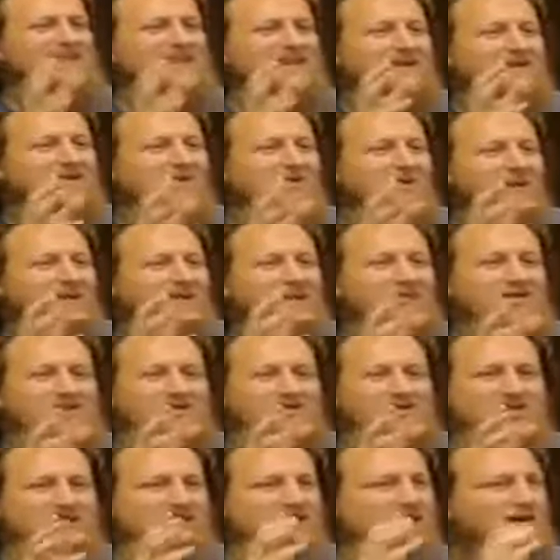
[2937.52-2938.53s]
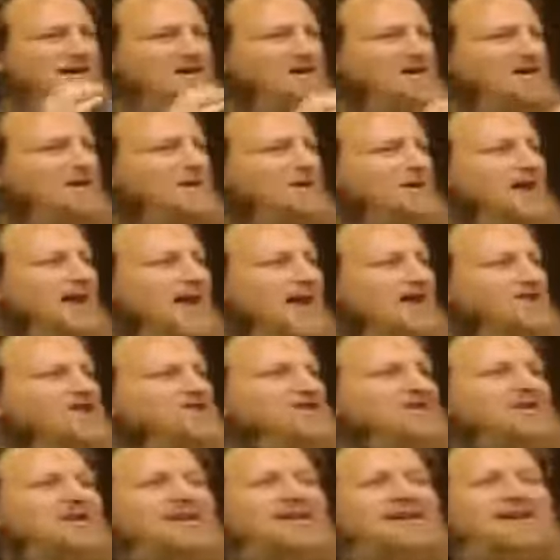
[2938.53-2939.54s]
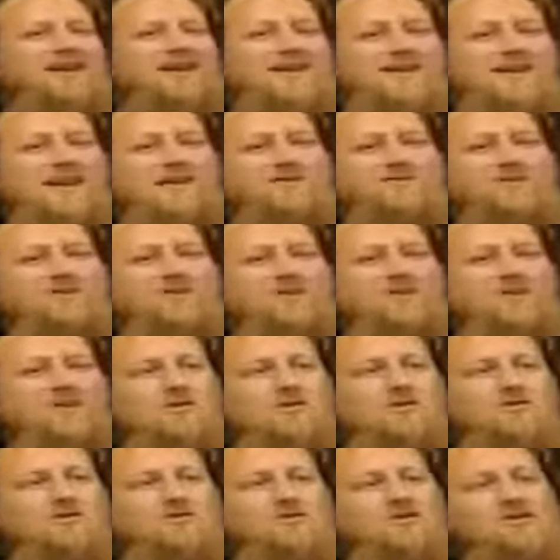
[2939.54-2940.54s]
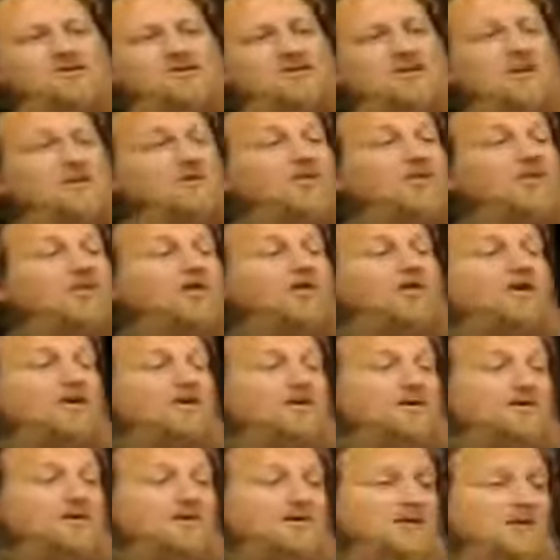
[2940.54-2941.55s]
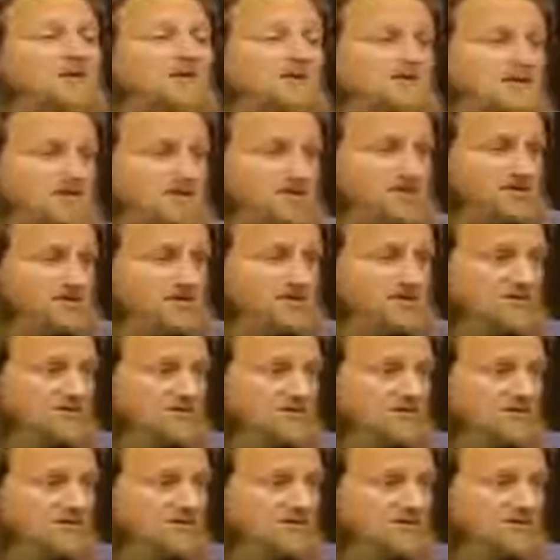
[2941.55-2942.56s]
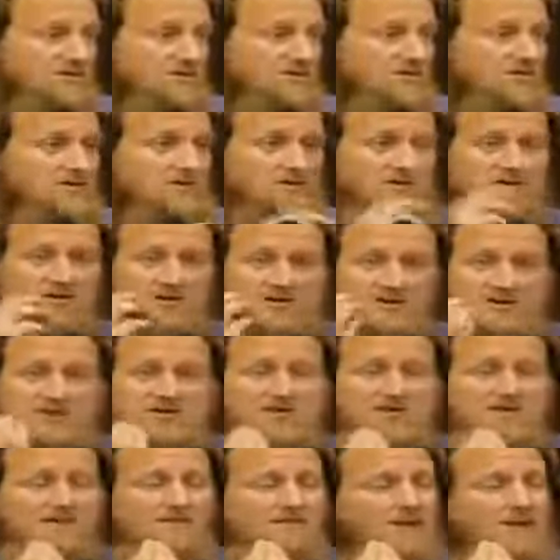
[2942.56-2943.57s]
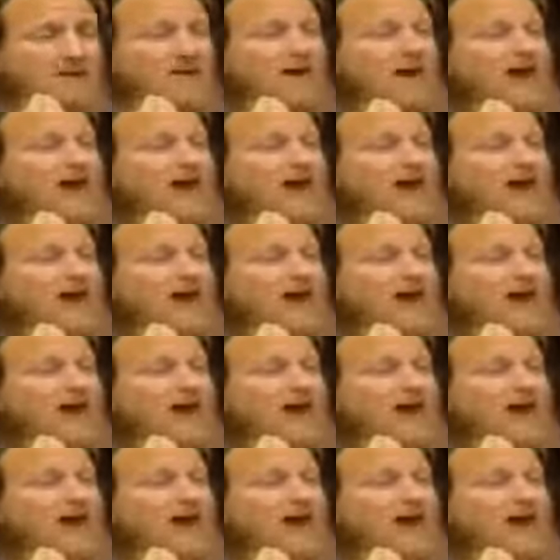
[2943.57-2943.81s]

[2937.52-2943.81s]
them from this thing, it would actually lead them to do something worse. So this is something we